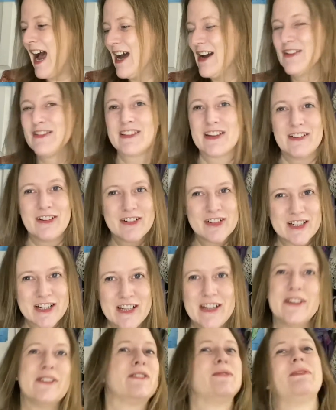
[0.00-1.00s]
So I'll show
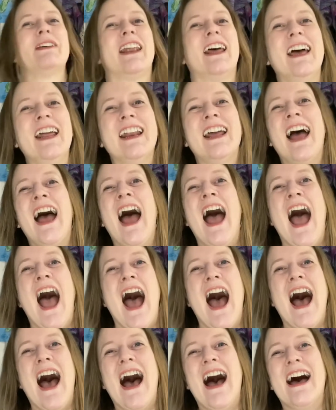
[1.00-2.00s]
you in a minute.
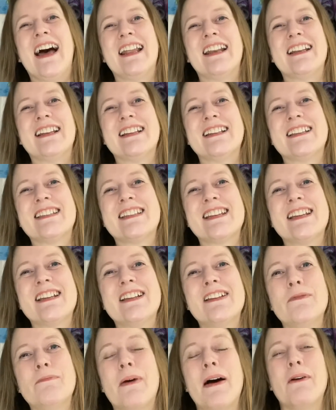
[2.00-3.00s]

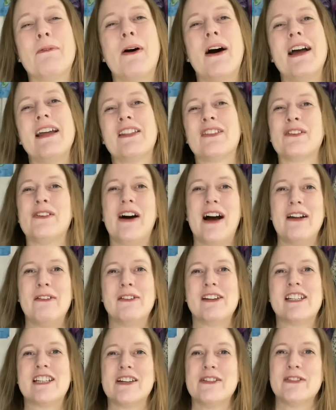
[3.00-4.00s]
But what I thought I
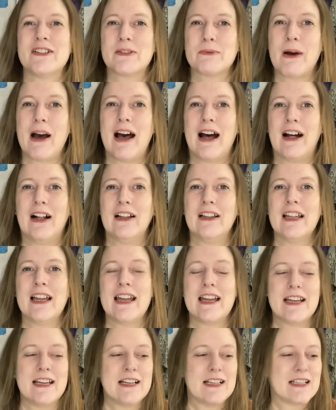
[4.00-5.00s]
would do as well
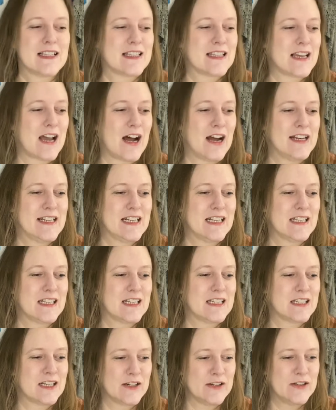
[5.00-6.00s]
is I did the
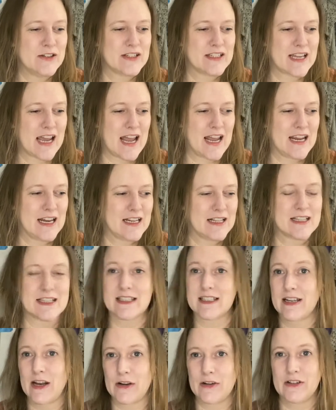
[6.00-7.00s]
2 skeins
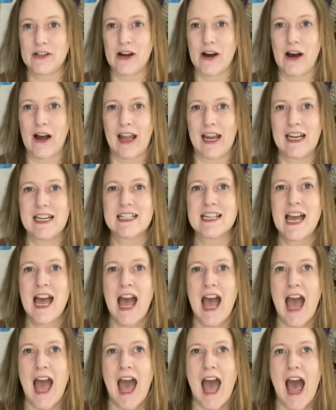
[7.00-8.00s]
snow dyed,
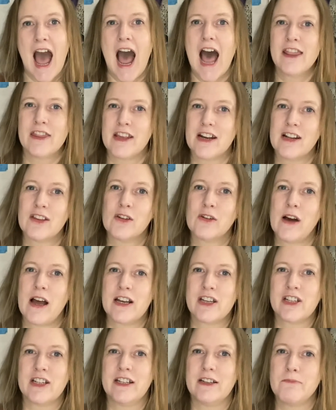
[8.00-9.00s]
and then I thought
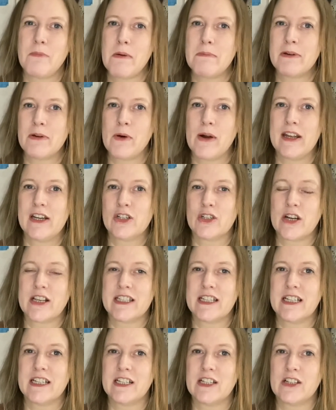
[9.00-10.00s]
actually it might be quite
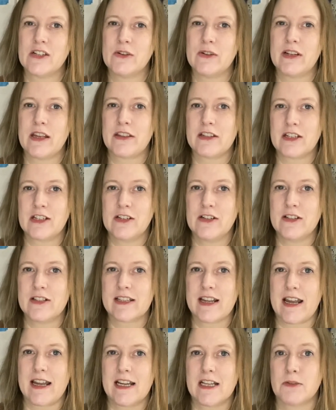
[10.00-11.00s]
interesting to do another 2
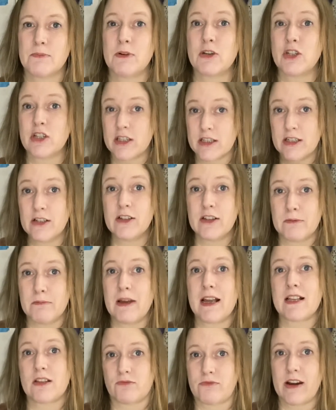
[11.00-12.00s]
skeins, but just do them
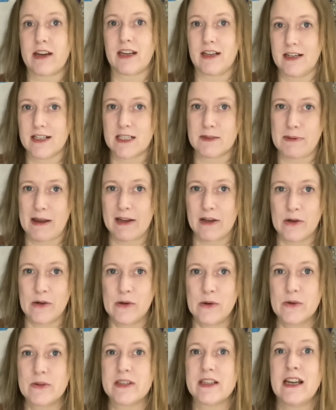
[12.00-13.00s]
as regular
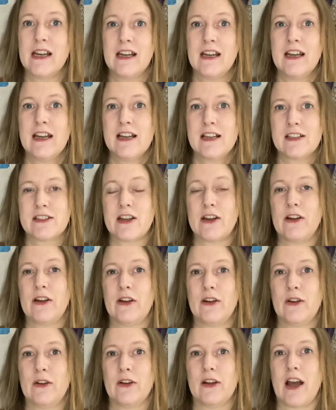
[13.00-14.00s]
speckles.
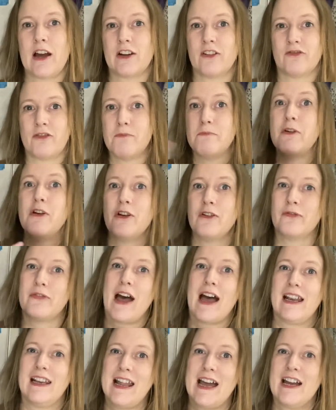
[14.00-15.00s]
So kind of remove
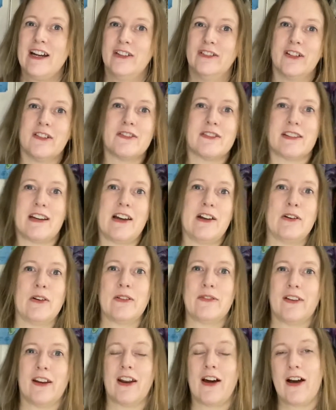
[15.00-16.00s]
that layer of snow, if
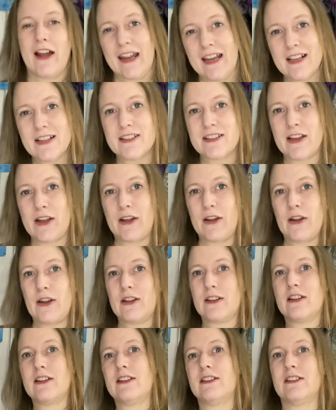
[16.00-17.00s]
you like. So
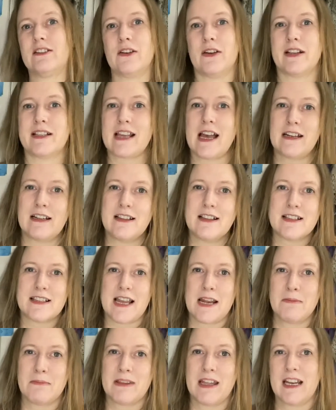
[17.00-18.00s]
do exactly the
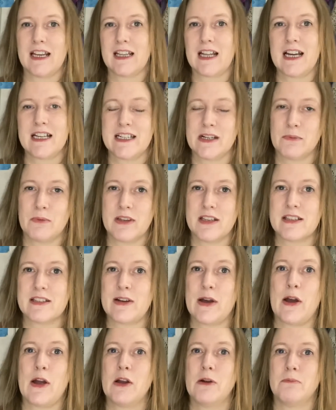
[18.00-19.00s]
same thing that I did with the
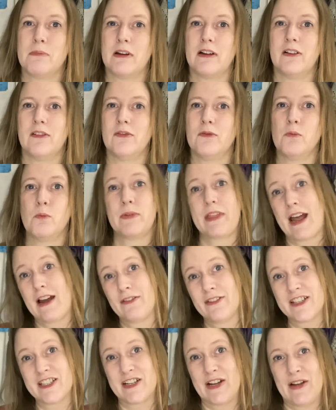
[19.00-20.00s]
snow, but without the
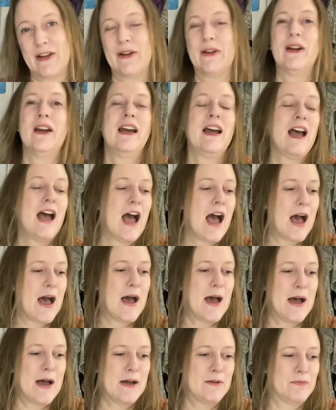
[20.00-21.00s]
snow,
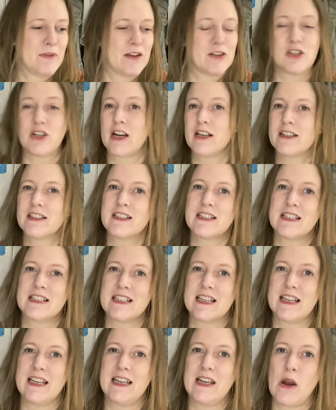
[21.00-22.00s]
just to
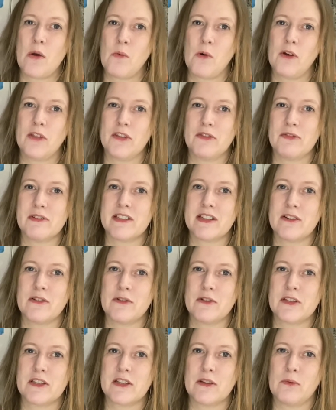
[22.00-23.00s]
see what the
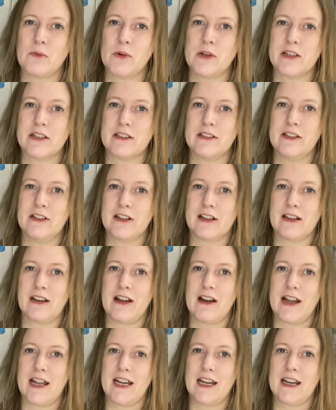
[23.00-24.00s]
results would look
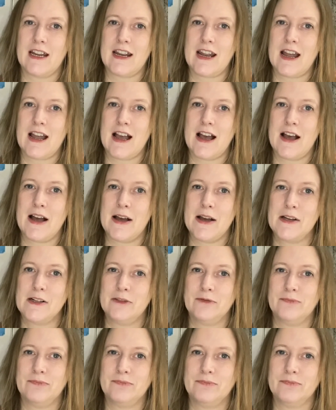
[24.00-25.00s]
like.
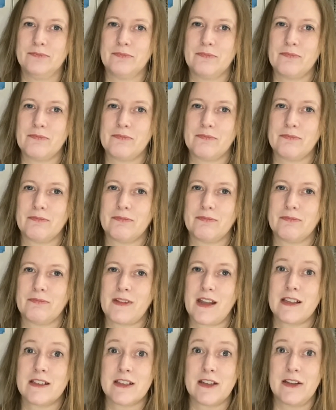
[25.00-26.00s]

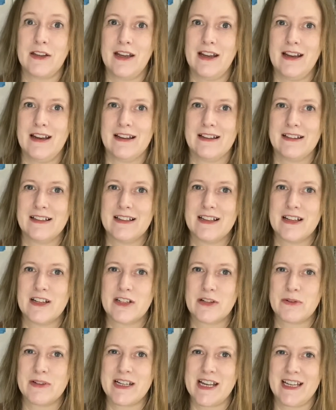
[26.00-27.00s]
So yeah, should
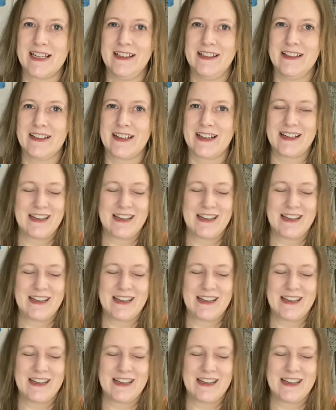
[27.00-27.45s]
we take a look?